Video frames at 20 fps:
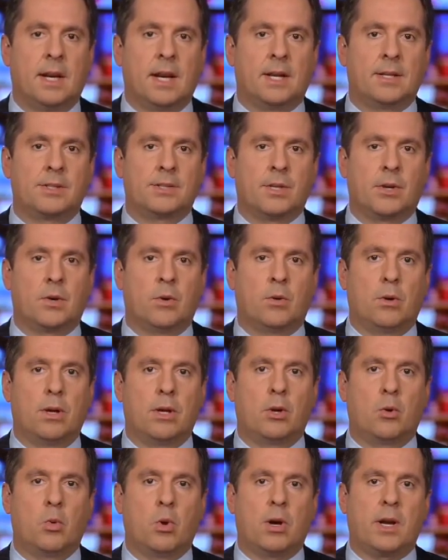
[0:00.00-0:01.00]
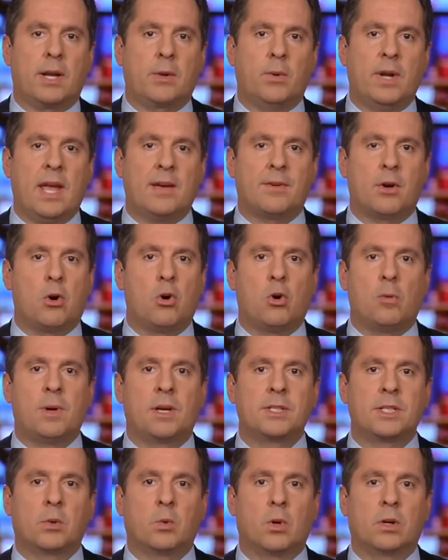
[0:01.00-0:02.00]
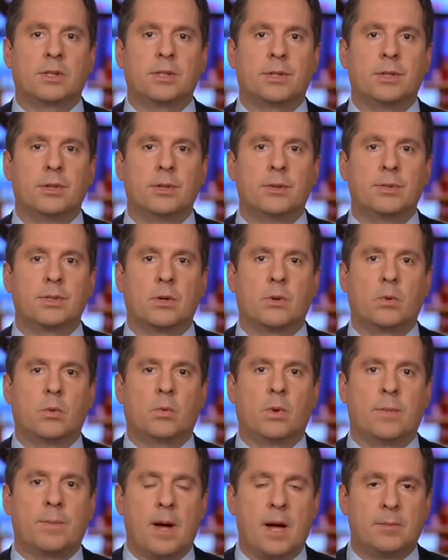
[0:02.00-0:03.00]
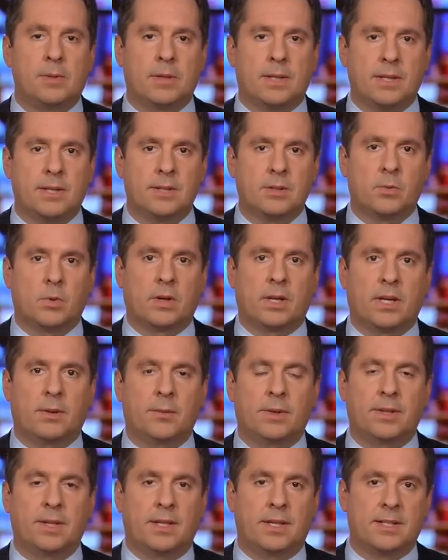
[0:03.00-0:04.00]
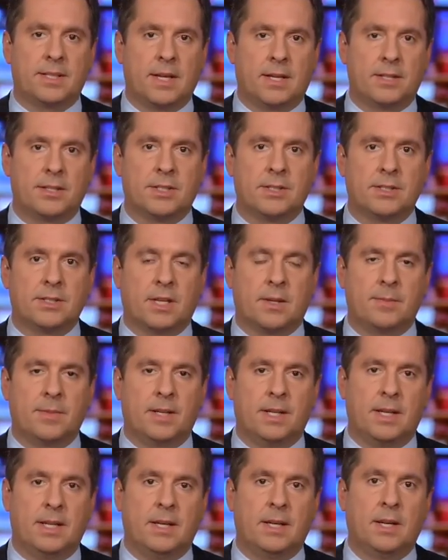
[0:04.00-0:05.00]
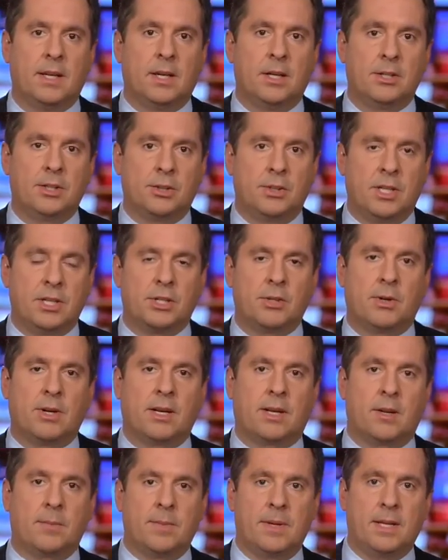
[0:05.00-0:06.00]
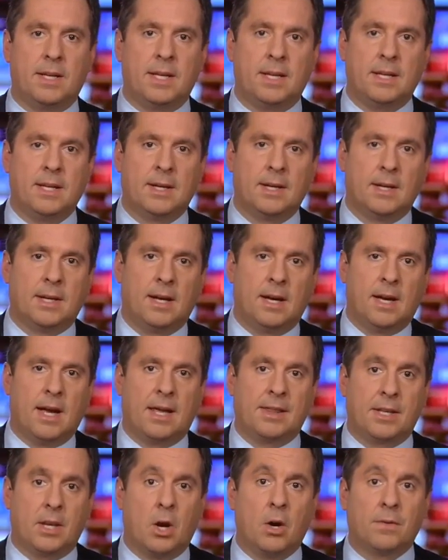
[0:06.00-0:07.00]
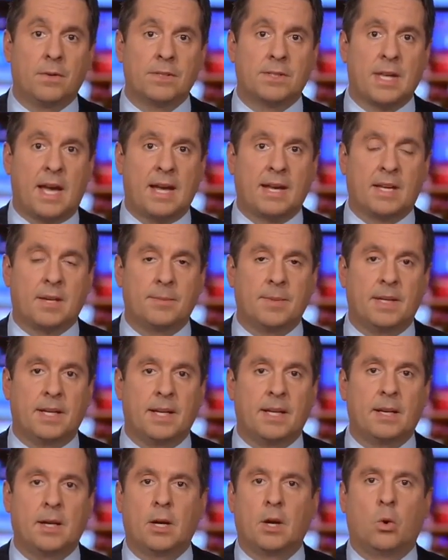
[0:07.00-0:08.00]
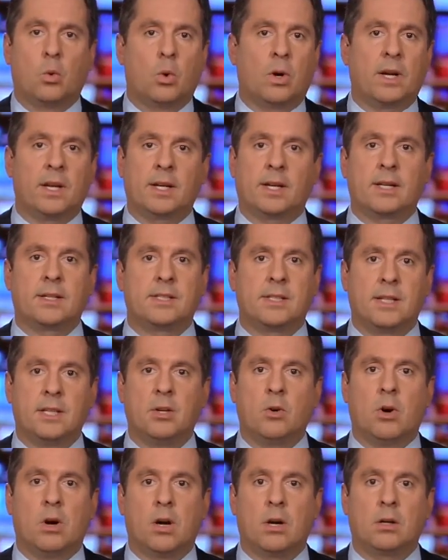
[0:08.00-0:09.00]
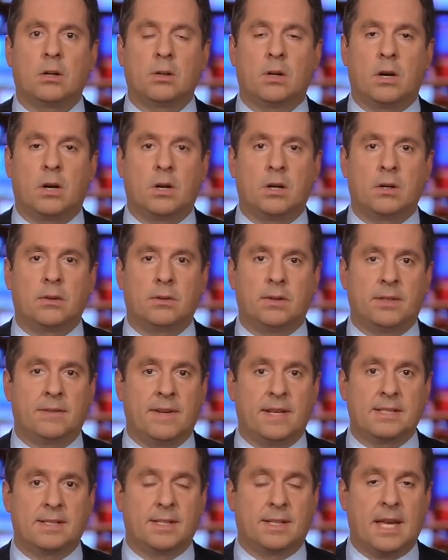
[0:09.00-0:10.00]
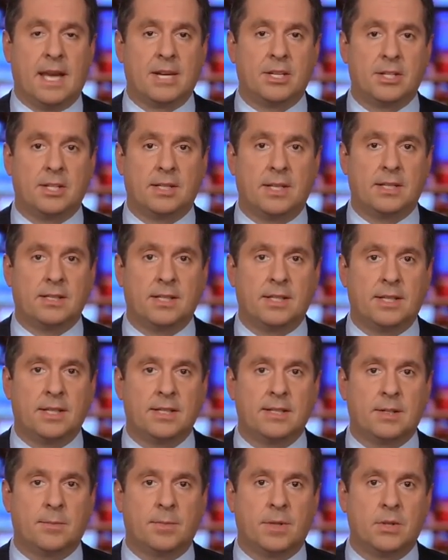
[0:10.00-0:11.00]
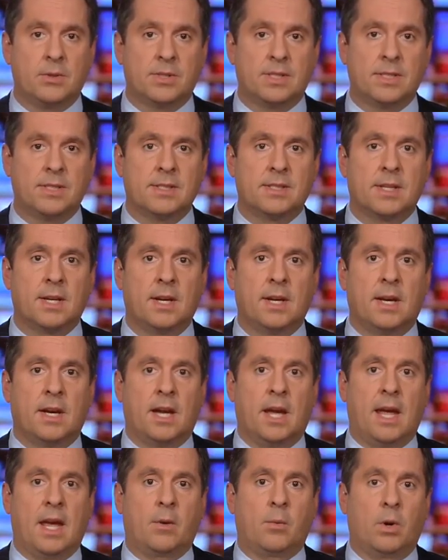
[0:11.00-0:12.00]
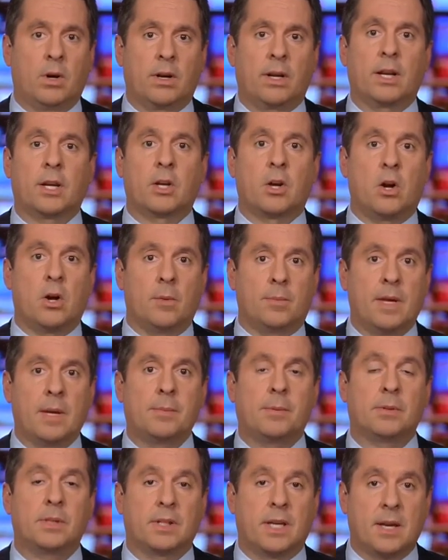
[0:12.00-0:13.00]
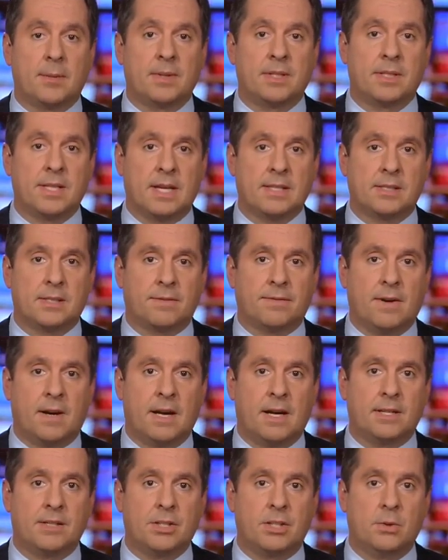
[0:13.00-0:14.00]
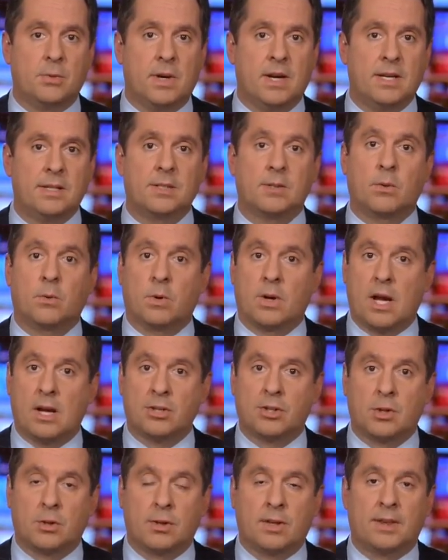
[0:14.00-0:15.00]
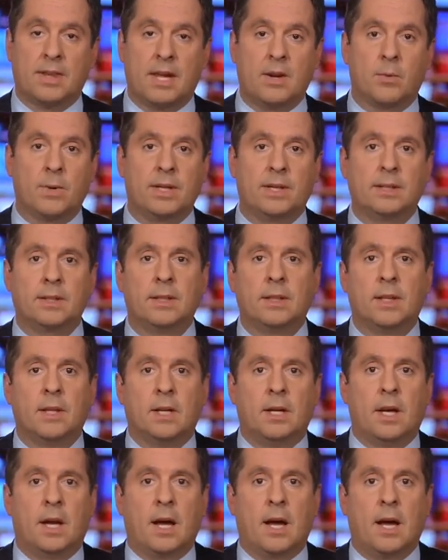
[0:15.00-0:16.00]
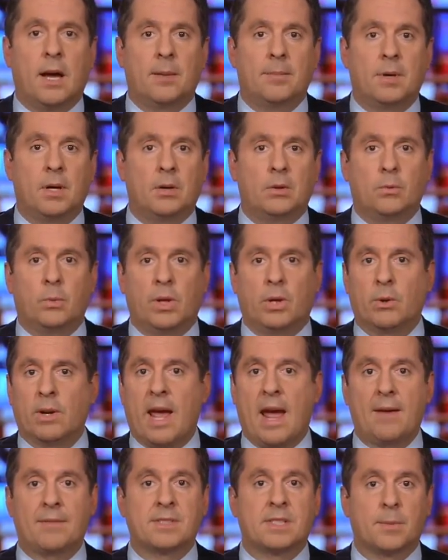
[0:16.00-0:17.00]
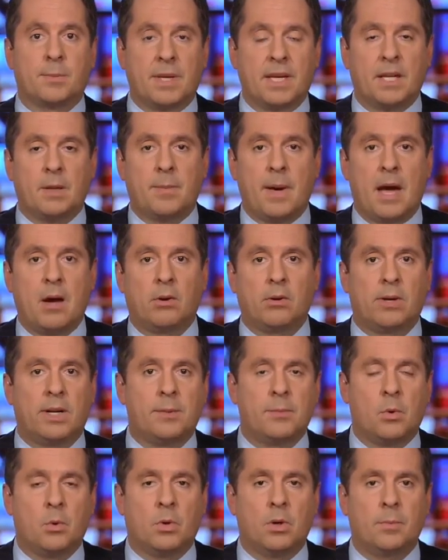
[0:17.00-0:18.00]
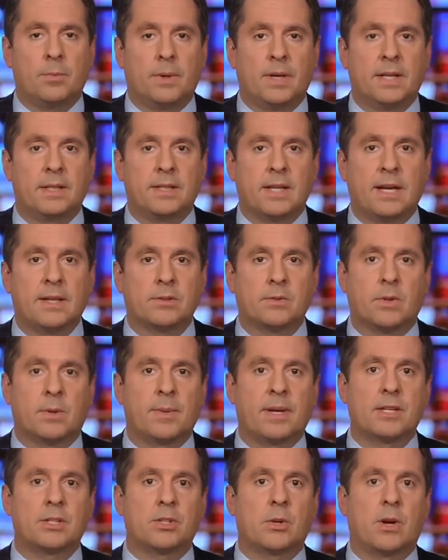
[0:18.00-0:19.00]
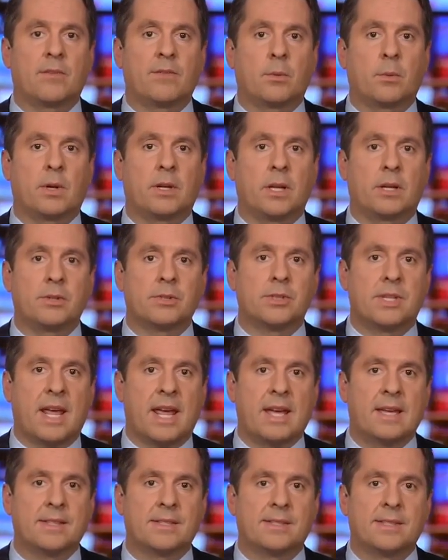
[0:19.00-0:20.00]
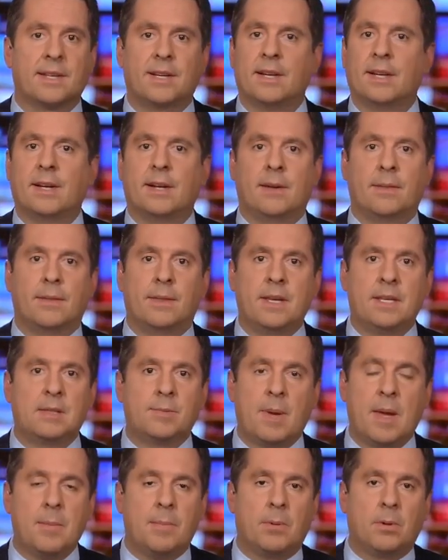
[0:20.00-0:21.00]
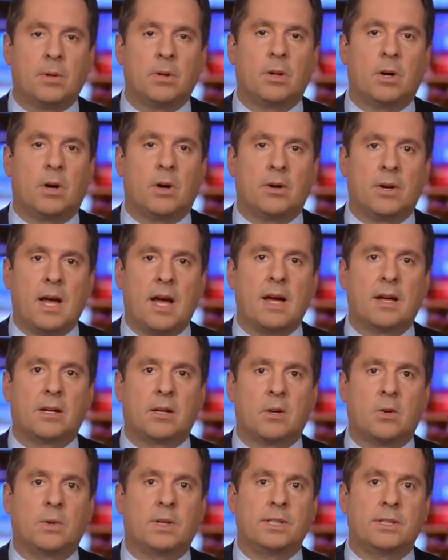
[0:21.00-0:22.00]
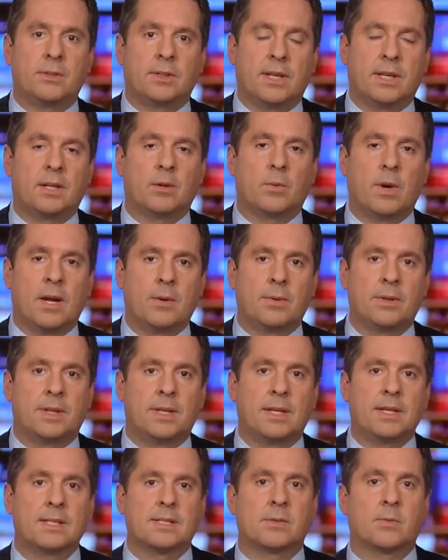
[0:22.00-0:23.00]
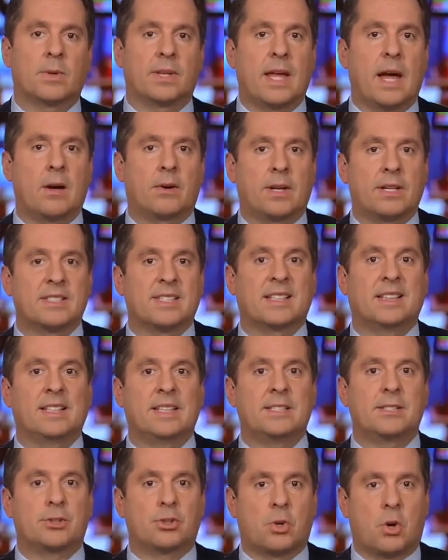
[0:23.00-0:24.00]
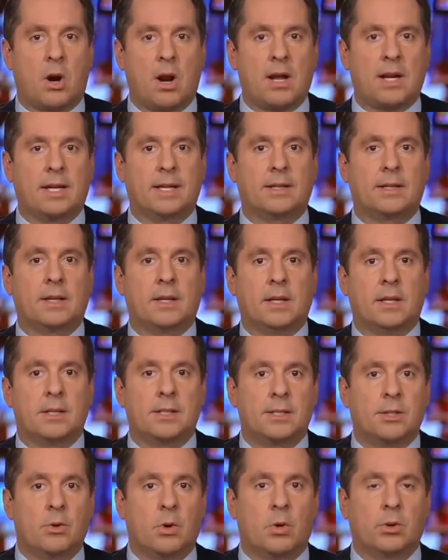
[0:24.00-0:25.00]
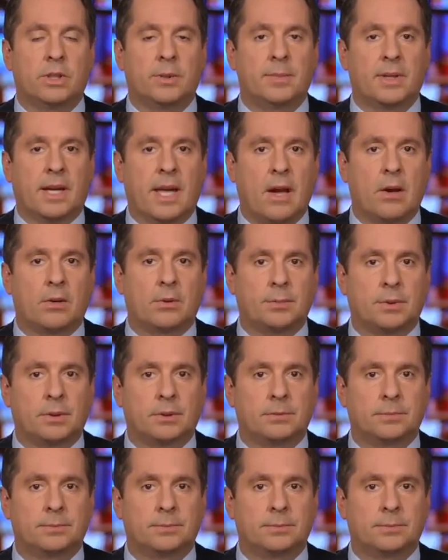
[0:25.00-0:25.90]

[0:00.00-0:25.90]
And so, you know, we have a whole bunch of work to do. So Republicans working with the Intelligence Committee, Judiciary Committee, and the Oversight Committee, we're going to continue our investigation into these abuses, and we're going to call people to come and testify to us. We're not sure that they will, but we don't have subpoena power anymore. But I just want to make sure everyone understands these people are not going to get away with this without us at least trying to hold them accountable.